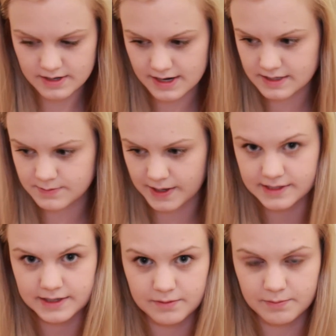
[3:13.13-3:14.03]
I
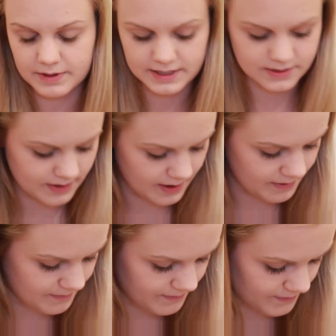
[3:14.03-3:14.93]
expected, but that's okay.
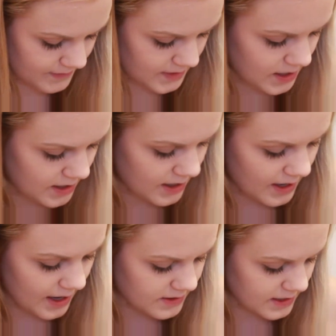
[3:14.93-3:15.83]

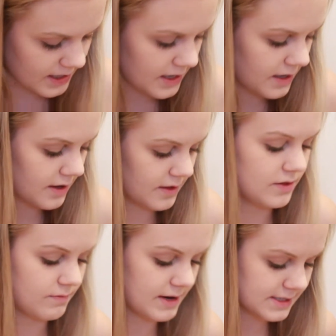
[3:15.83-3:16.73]
And then
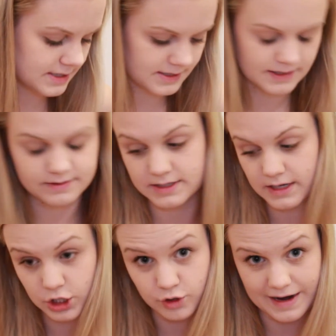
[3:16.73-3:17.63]
the rest of the stuff,
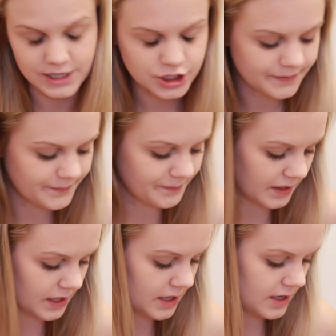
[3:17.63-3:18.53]
trash.
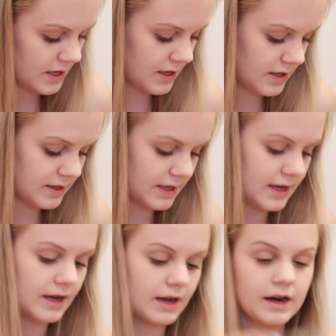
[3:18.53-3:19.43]

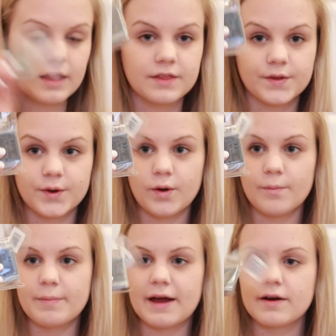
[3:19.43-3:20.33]
Then the little
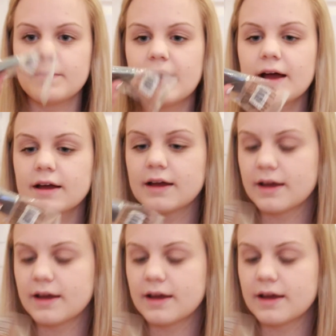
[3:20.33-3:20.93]
battery pack,